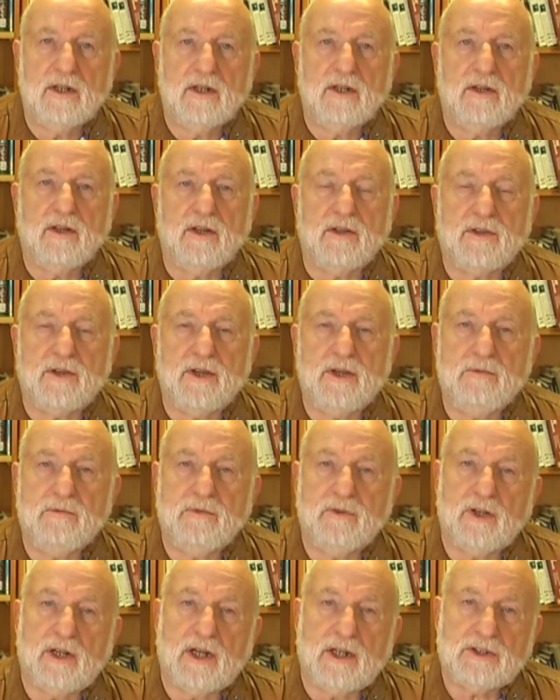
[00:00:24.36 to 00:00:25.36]
The theme
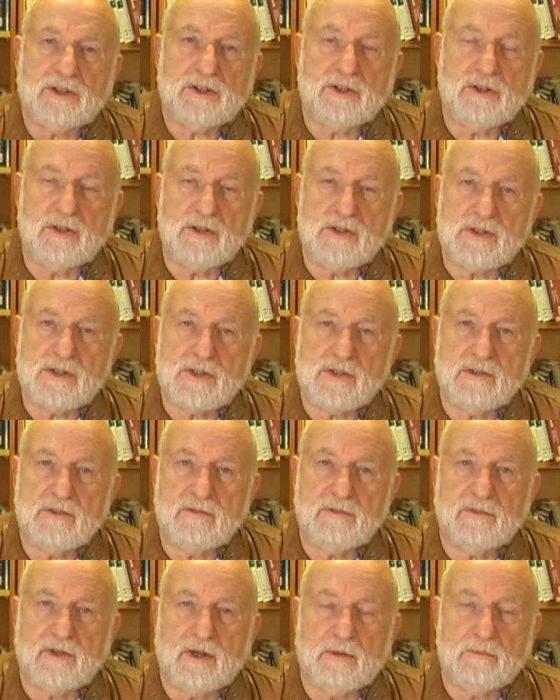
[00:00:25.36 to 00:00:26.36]
for last year's
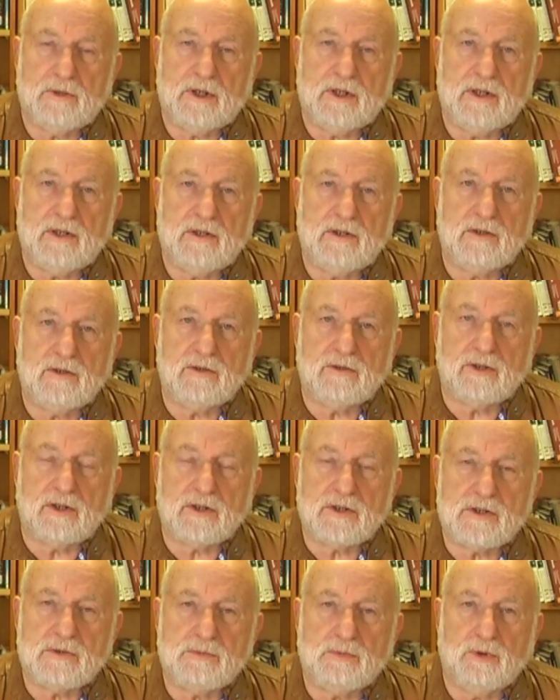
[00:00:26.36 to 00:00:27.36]
Family Drug
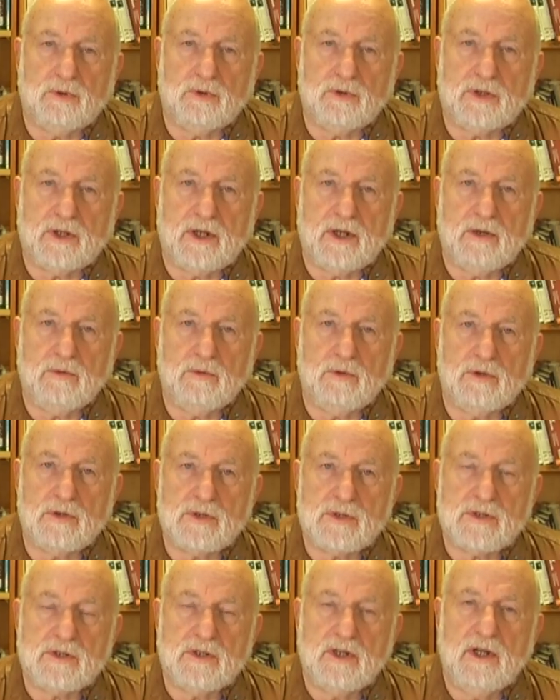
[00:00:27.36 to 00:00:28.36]
Support Day
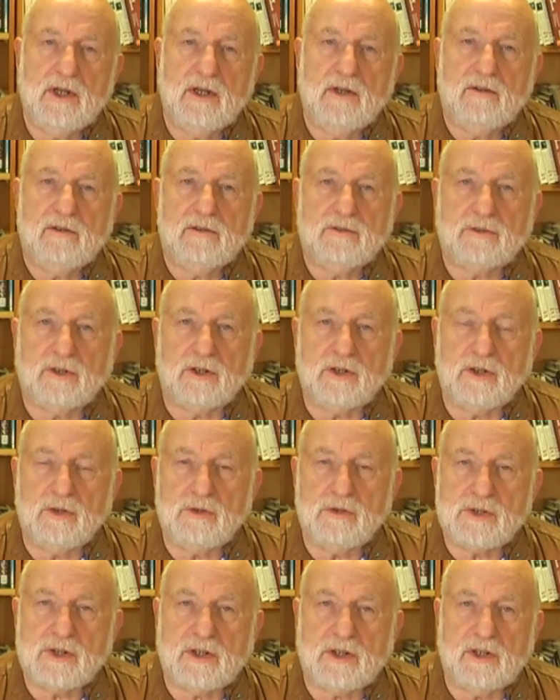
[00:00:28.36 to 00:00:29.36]
was drug
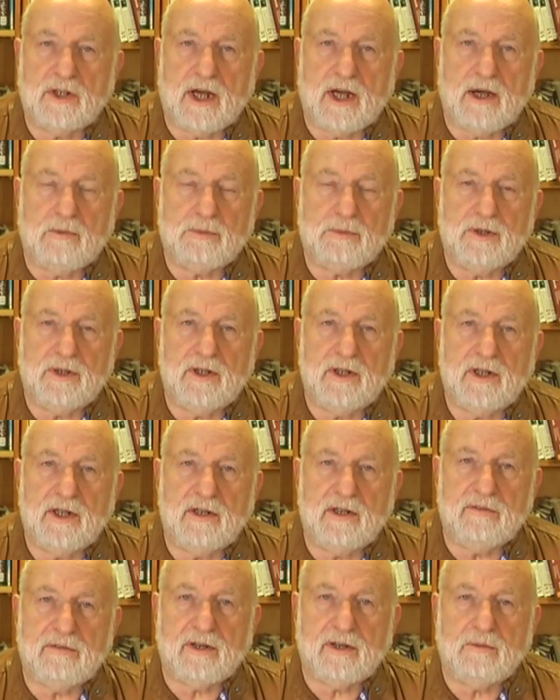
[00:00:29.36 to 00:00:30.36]
use can happen in
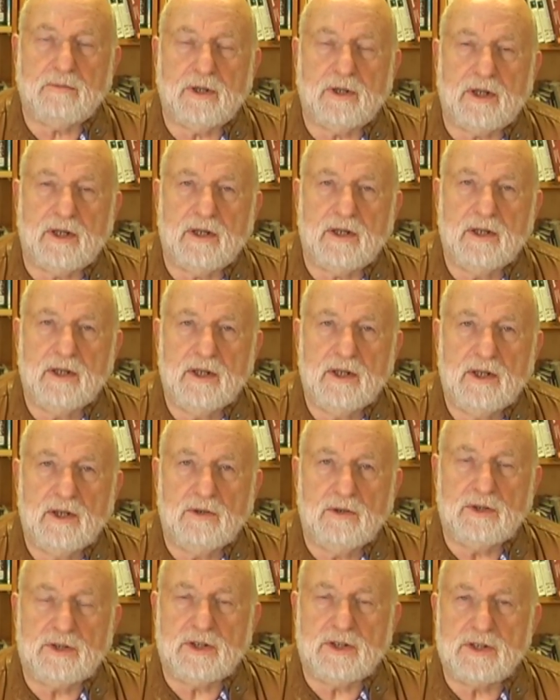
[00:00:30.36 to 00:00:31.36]
any family,
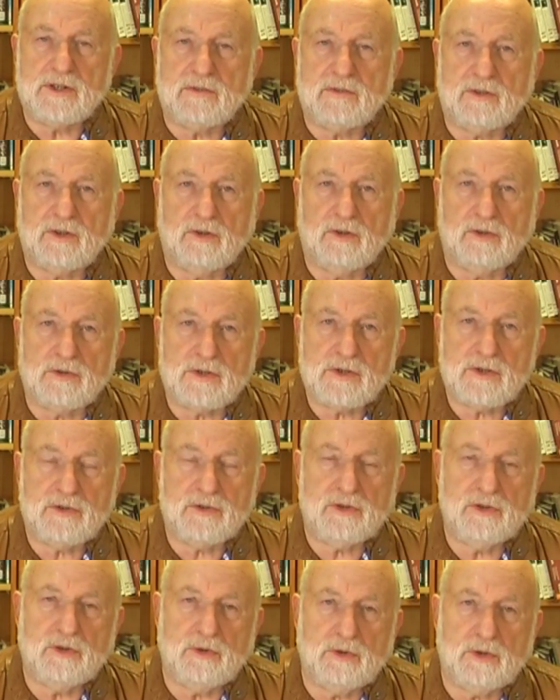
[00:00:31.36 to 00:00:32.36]
which is of course
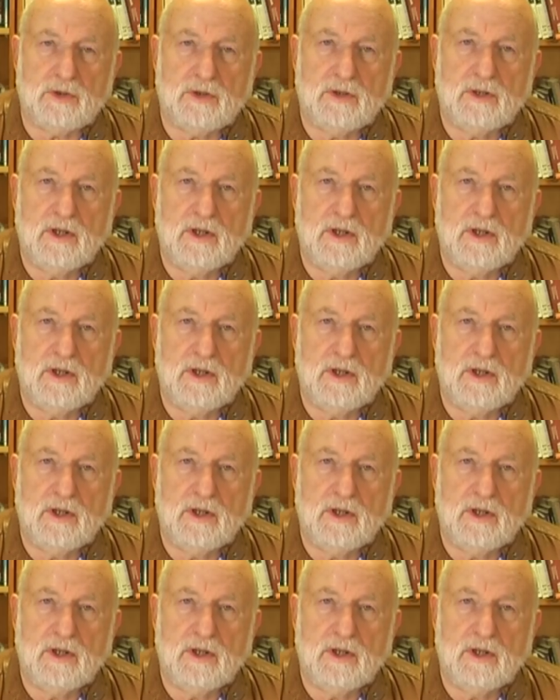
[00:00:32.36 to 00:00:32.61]
true.